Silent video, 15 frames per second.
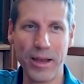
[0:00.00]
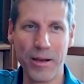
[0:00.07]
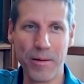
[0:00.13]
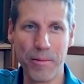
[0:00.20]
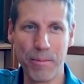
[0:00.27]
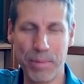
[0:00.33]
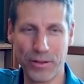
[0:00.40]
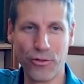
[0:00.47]

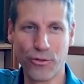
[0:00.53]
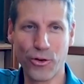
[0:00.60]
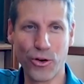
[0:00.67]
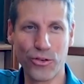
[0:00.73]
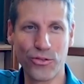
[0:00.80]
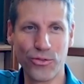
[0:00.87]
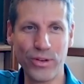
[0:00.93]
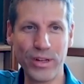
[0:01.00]
But of
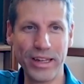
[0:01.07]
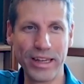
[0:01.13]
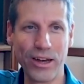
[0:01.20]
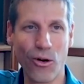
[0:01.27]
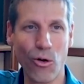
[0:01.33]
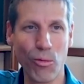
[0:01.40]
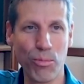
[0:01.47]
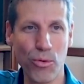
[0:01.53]
course, reading a
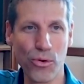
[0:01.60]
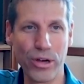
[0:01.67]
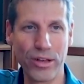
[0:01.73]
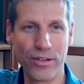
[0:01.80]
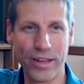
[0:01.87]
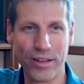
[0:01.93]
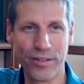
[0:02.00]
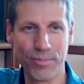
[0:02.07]
whole book, it
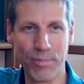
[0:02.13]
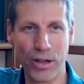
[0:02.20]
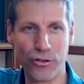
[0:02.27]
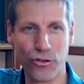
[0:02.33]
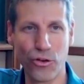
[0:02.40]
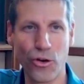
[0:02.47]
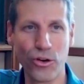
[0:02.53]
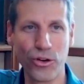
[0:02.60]
takes much
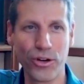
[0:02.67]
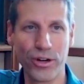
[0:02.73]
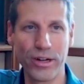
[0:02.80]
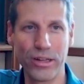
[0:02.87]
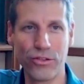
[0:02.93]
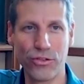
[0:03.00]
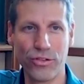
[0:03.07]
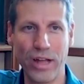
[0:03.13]
longer than
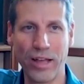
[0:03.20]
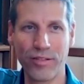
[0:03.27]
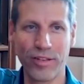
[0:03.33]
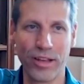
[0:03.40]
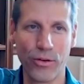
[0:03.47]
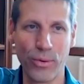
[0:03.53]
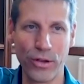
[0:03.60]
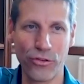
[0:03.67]
just asking a
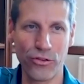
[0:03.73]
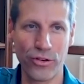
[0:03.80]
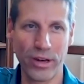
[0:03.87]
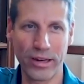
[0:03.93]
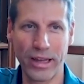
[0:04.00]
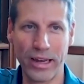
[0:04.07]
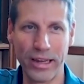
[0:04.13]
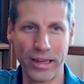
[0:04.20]
question and
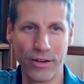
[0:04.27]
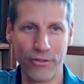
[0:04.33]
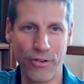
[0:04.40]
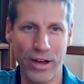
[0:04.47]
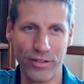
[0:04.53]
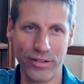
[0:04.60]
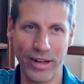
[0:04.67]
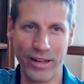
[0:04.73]
getting a fast
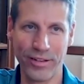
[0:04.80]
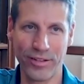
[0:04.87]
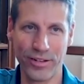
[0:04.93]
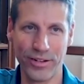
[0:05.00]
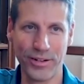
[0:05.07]
answer.